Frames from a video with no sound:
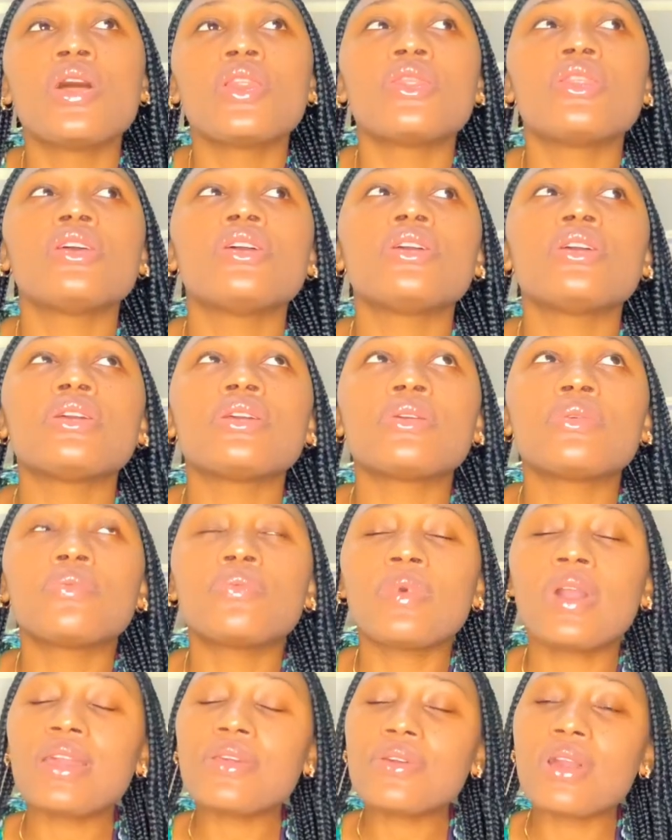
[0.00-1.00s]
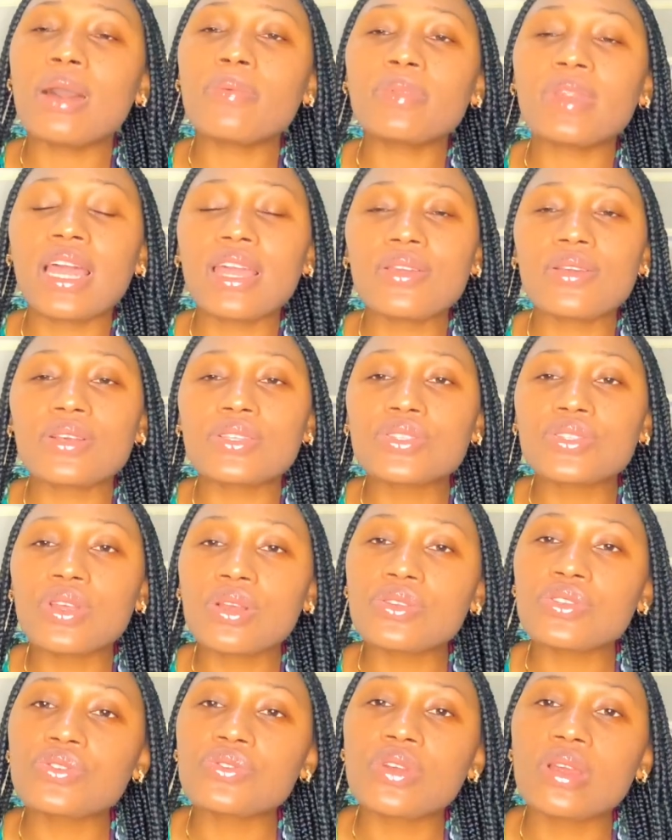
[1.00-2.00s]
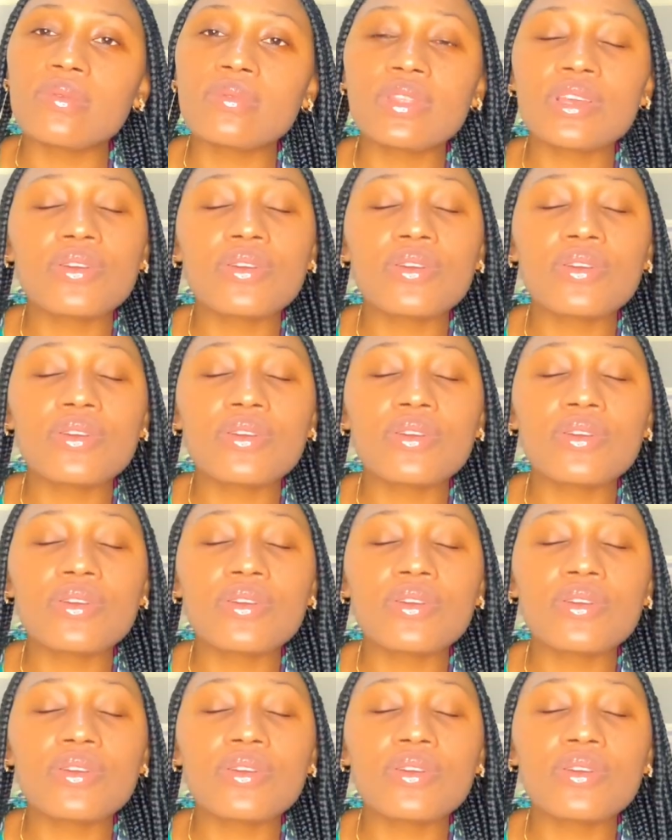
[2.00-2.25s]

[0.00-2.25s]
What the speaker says: When you apply your sunscreen,